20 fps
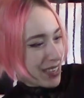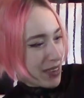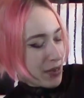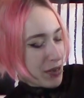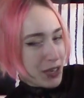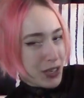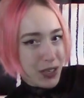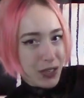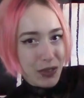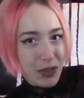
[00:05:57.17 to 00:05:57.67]

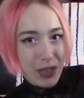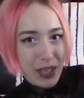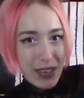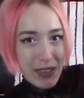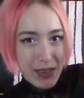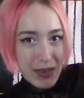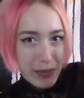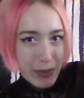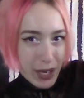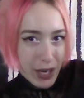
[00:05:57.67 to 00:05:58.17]
I'm gonna look
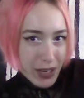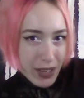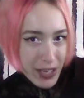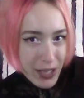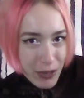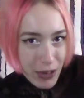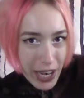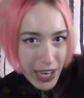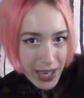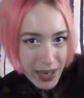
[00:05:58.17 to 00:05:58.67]
even more the
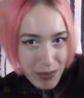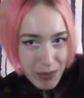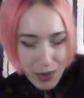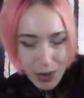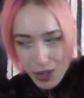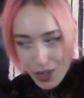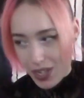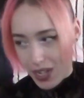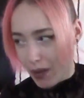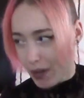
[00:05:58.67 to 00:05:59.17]

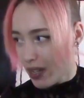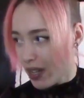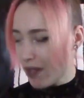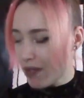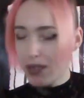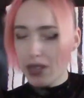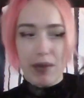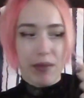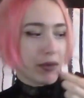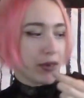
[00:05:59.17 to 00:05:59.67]
Dragonborn. Oh yeah,
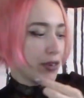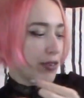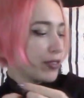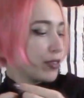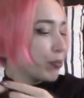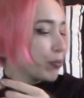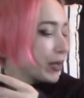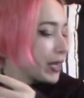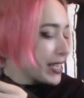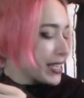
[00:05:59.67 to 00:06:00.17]
then I'm going
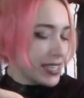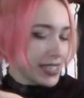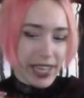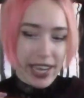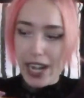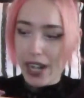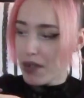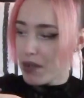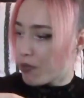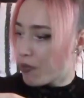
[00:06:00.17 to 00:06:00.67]
to play
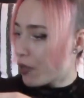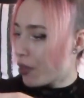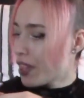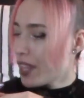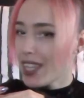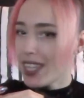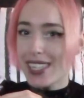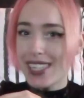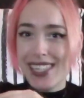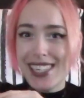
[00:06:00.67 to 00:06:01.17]
Skyrim with
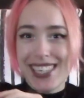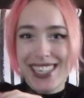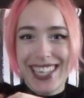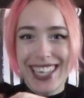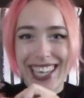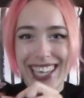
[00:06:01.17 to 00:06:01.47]
this.